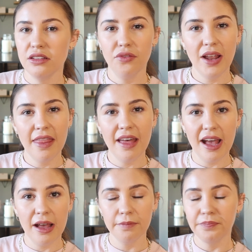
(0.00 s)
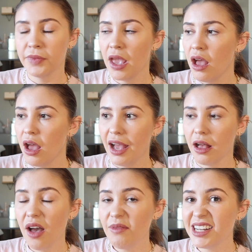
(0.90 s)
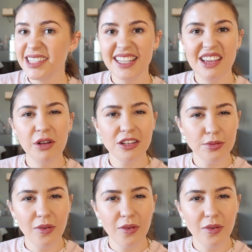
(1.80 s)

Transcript: stuff like that, I can't really see what's